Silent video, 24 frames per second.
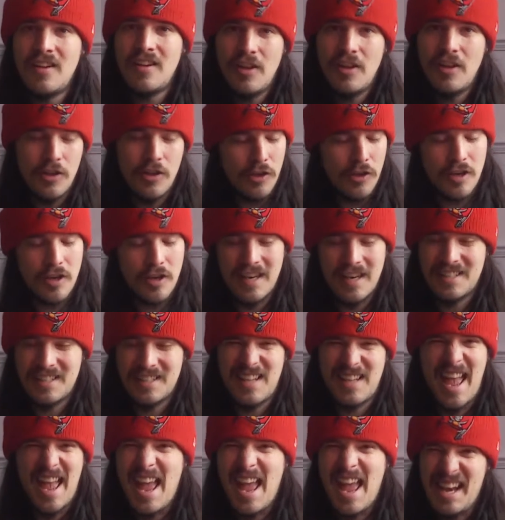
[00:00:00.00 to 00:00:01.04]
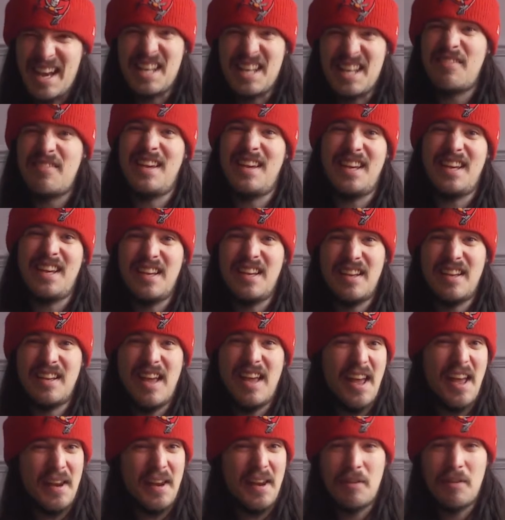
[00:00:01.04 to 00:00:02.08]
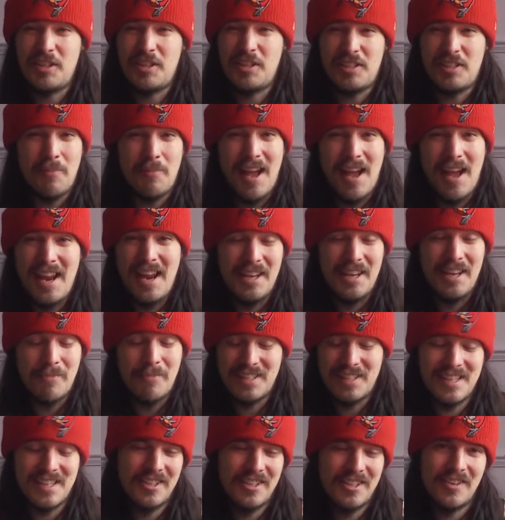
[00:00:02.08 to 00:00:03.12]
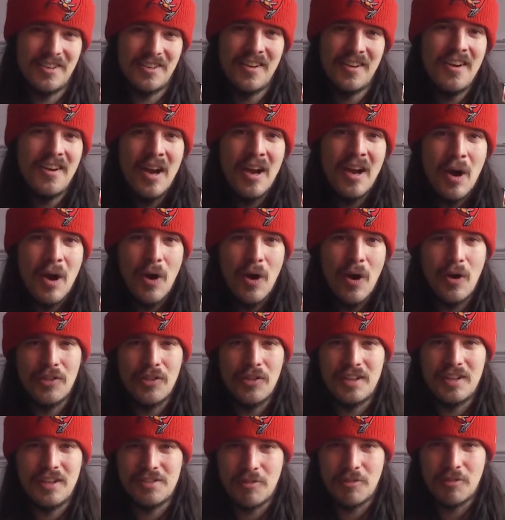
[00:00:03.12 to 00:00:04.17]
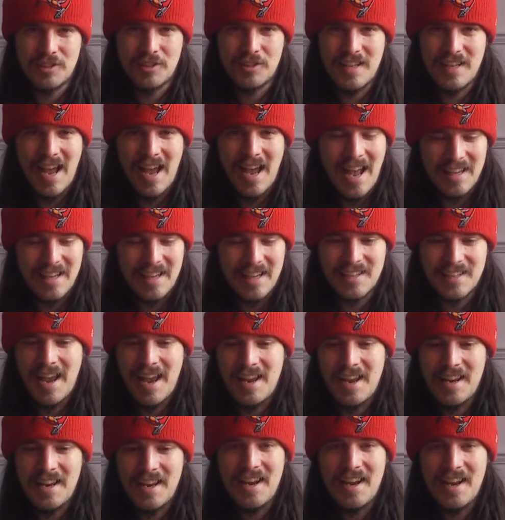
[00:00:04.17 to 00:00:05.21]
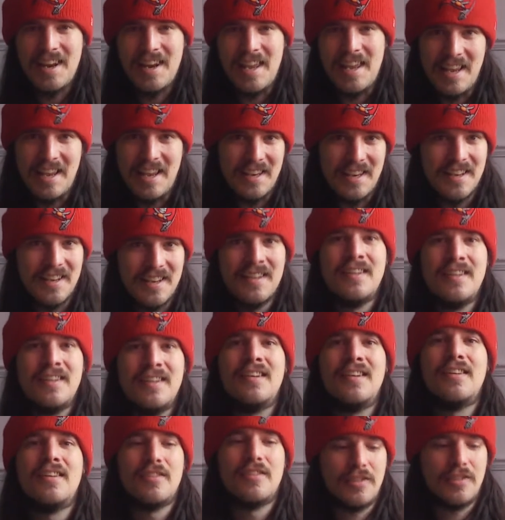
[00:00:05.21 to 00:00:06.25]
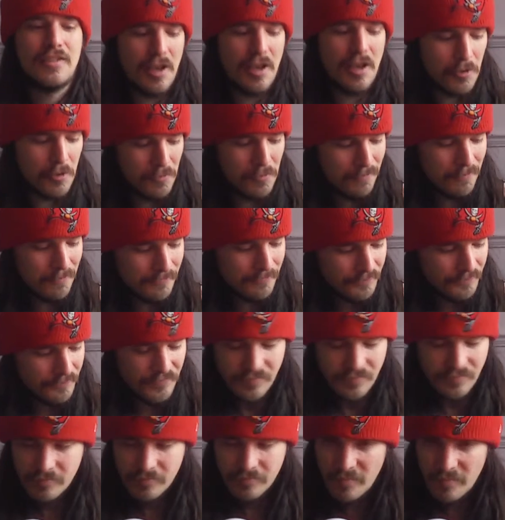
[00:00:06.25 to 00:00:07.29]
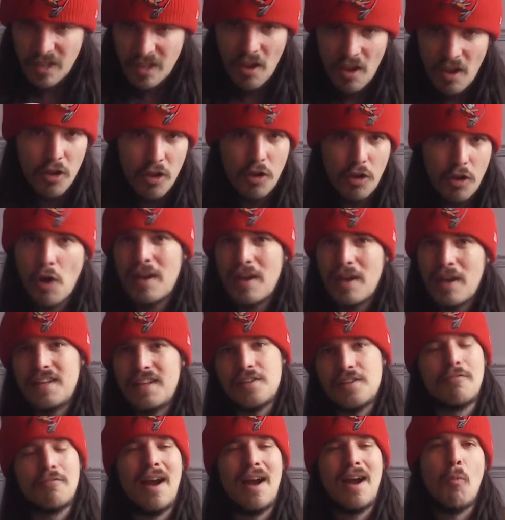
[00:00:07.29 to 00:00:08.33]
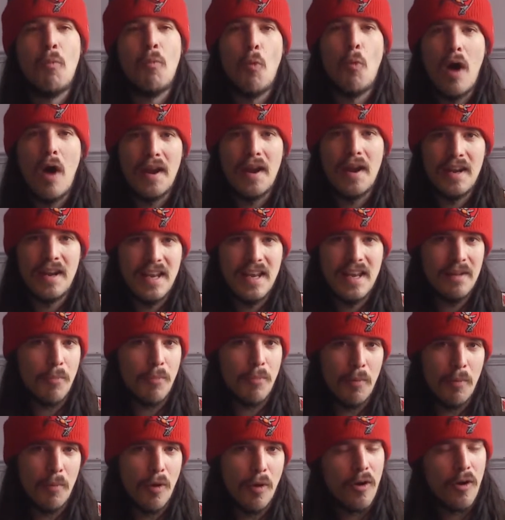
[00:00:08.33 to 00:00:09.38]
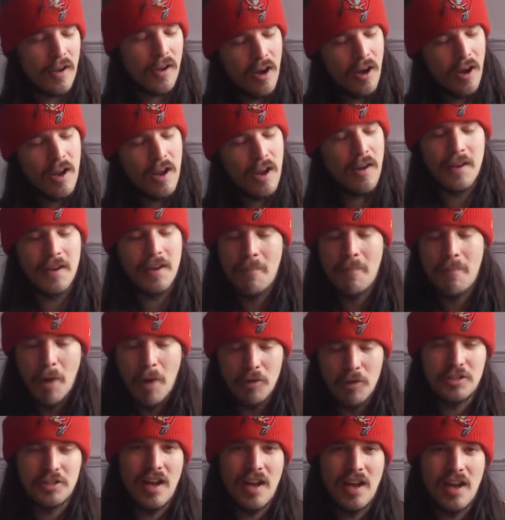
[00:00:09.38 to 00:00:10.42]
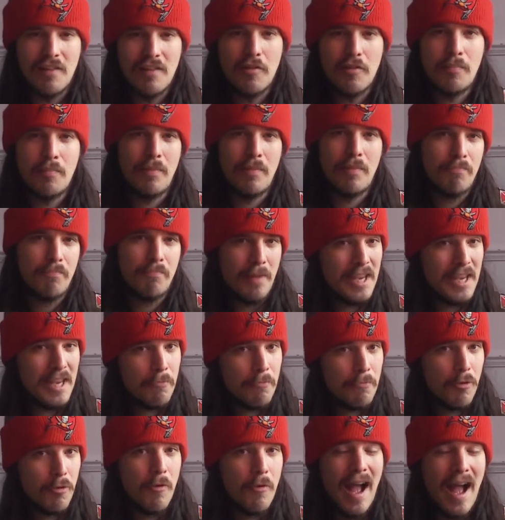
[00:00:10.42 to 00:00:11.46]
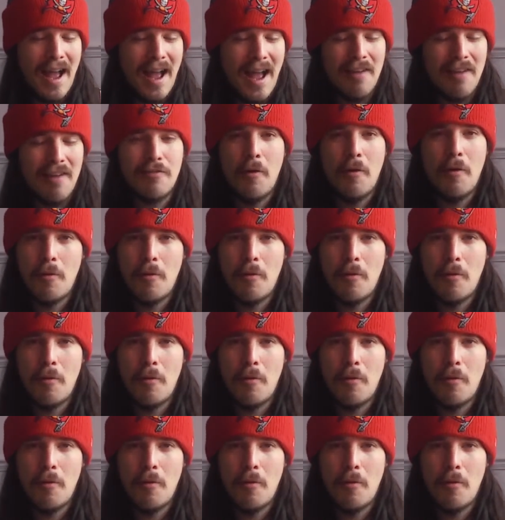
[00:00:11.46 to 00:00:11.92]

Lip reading: you could list anything, and just about any position on this roster as a need. So, going into round 1 in my mock, I, like most other people, have